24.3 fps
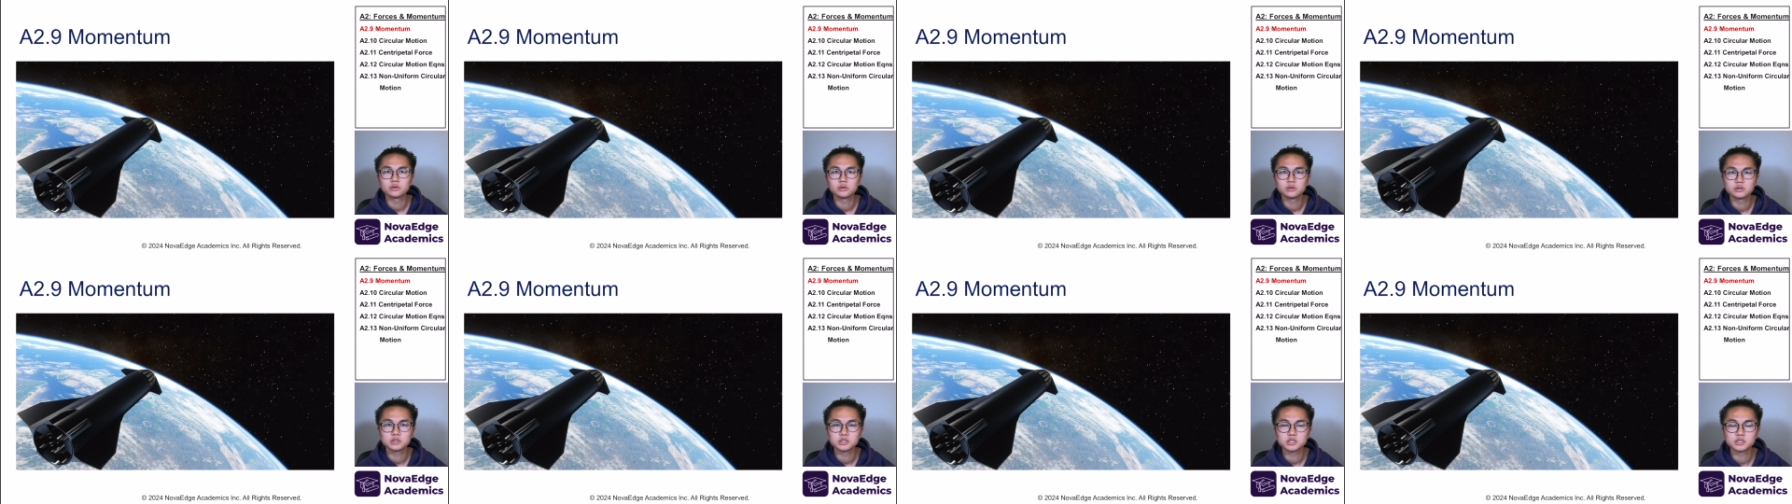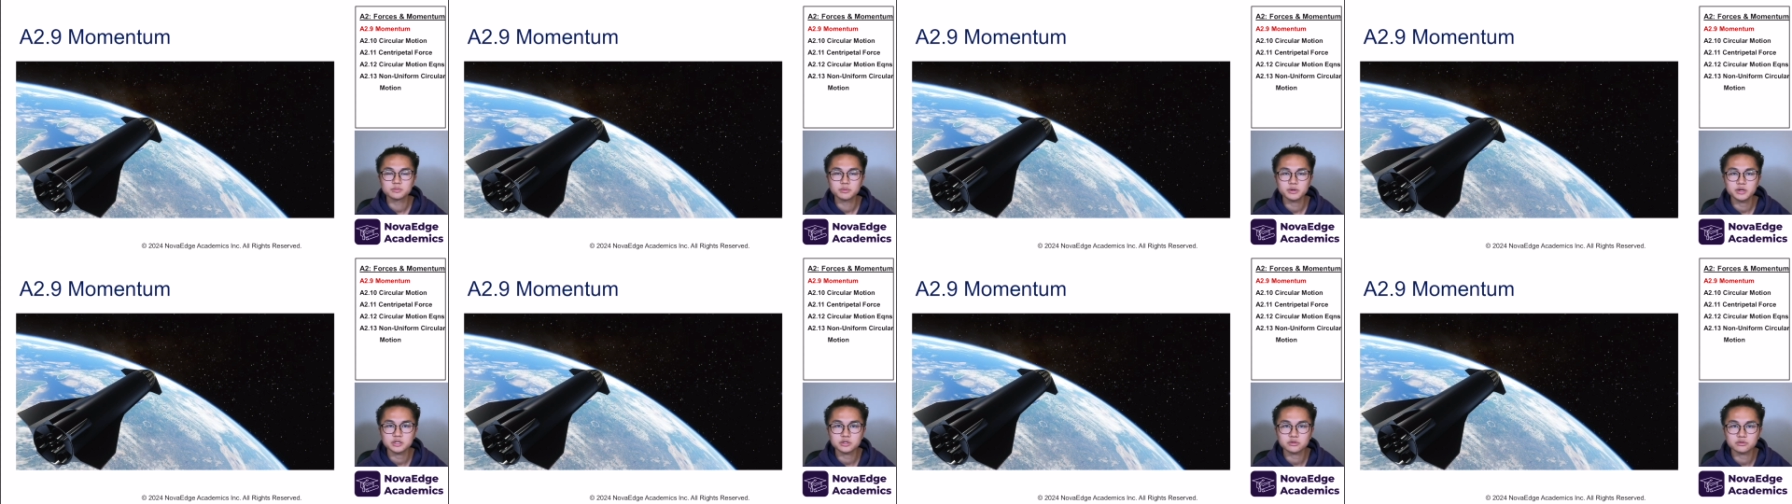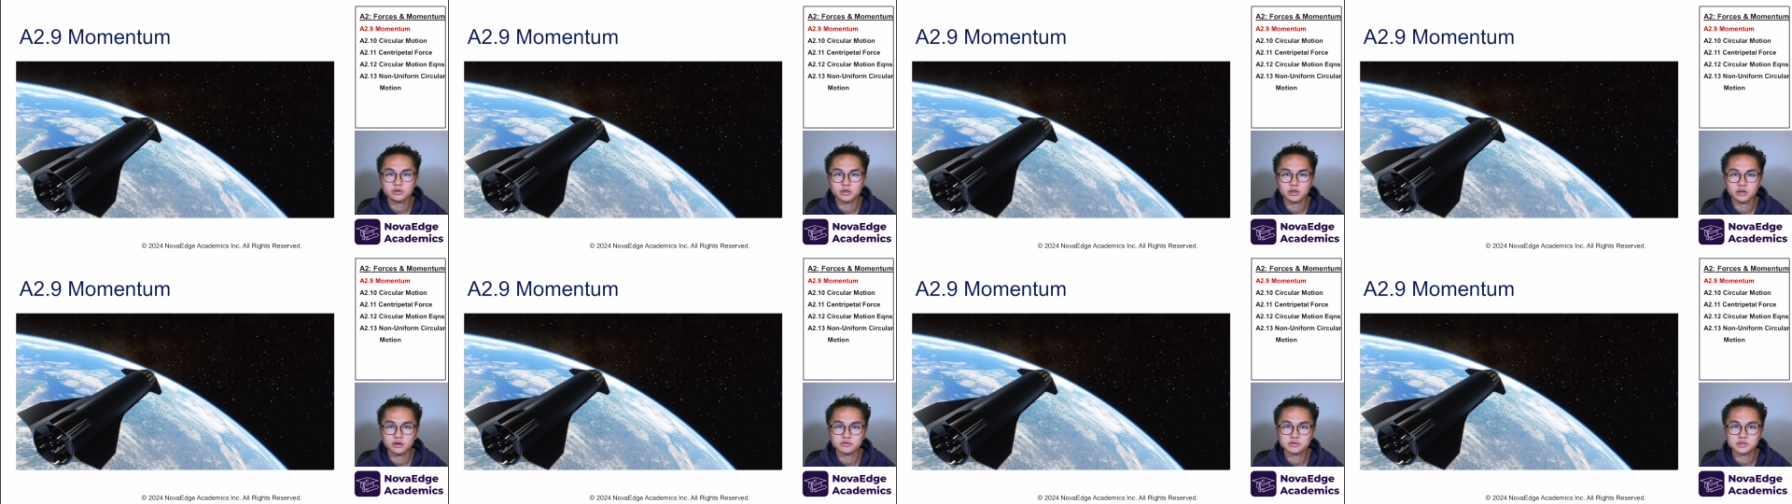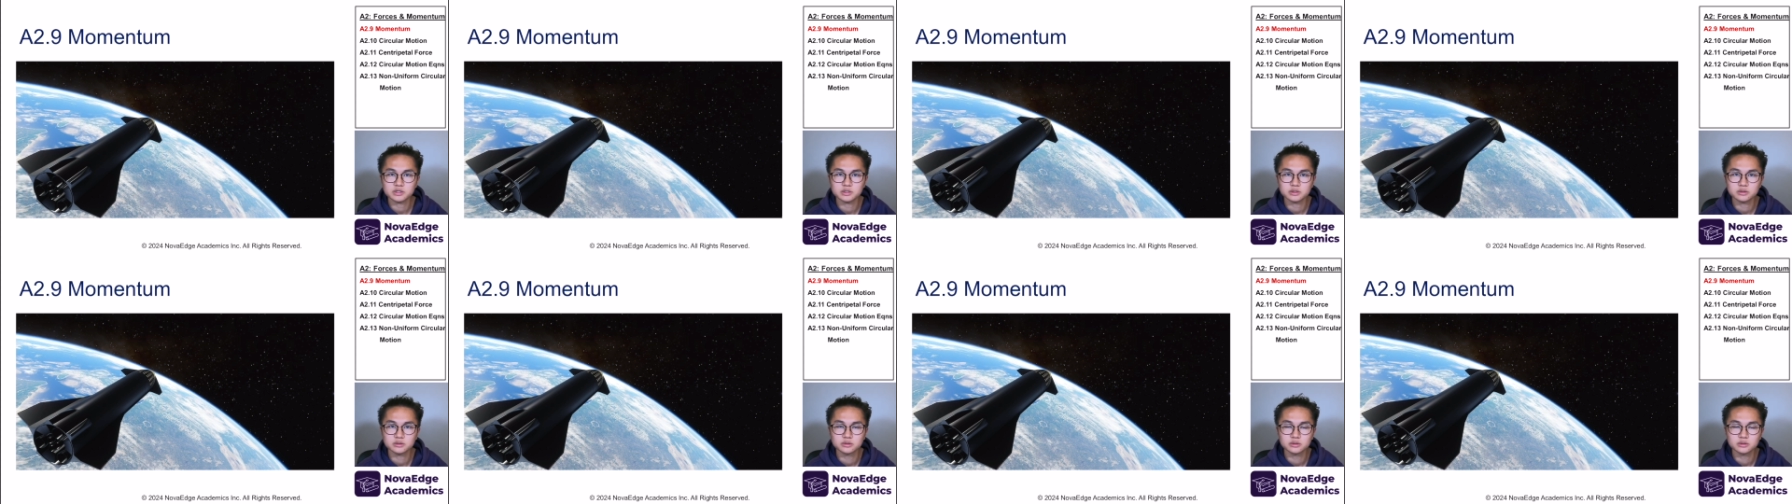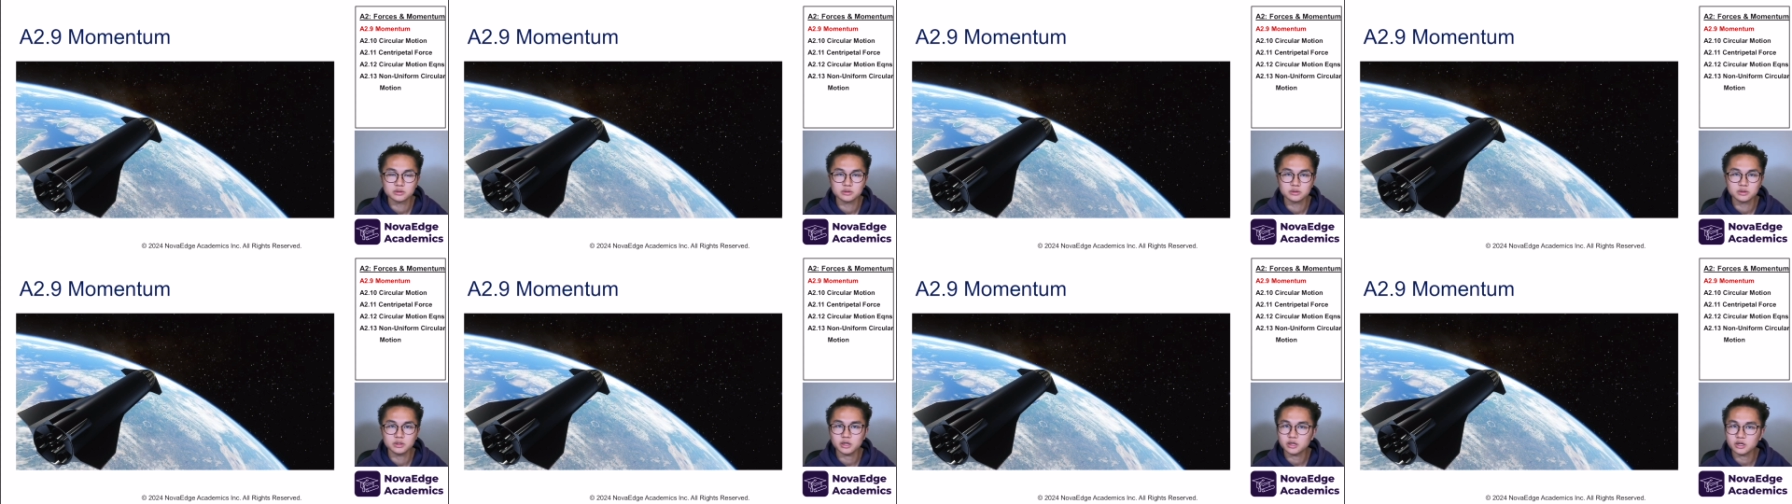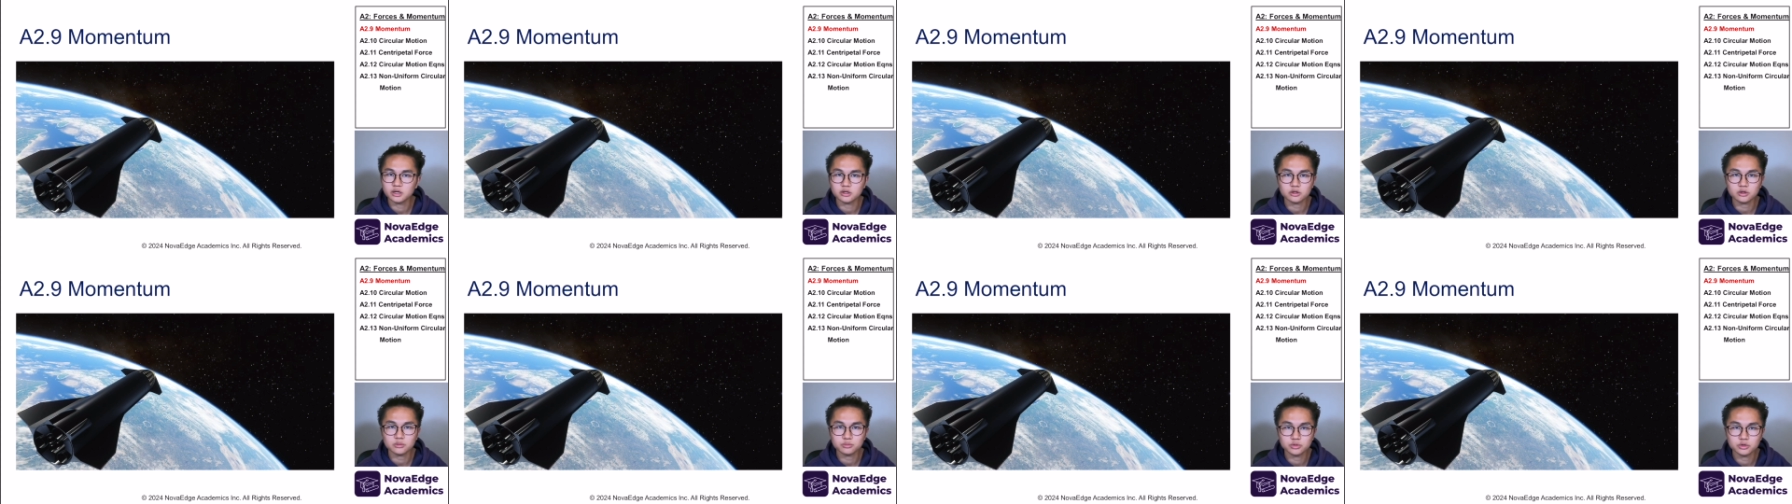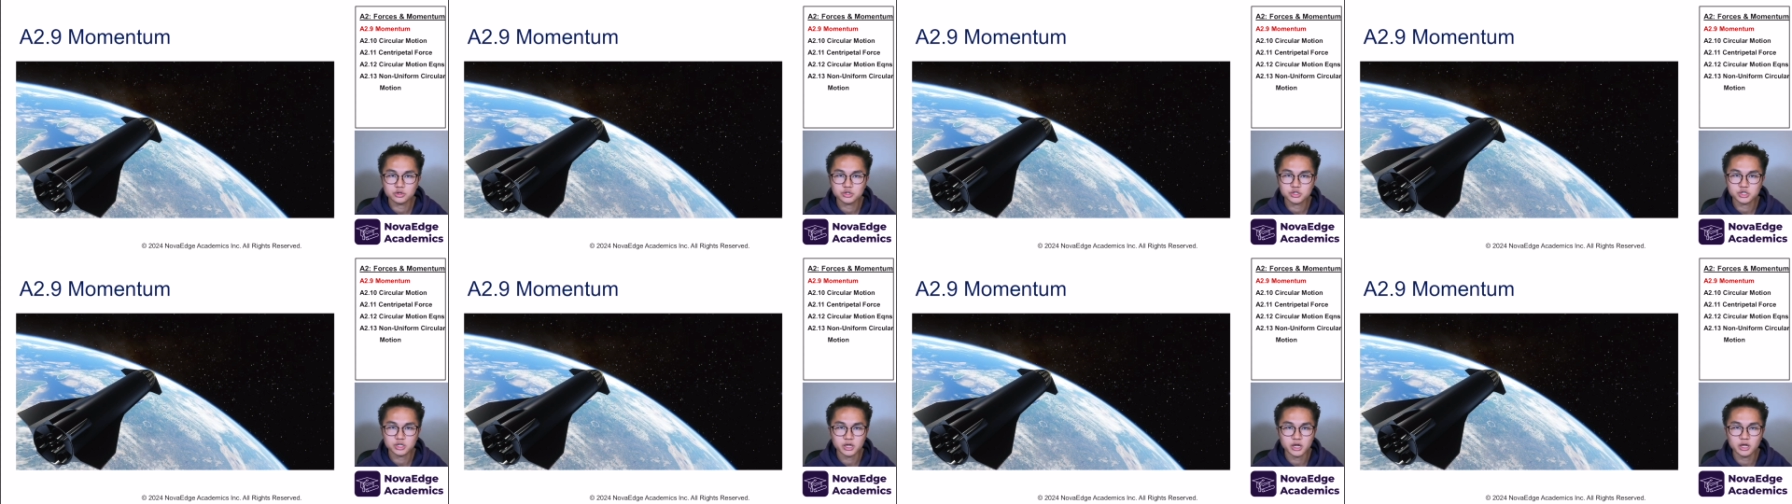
spacecrafts, they cannot push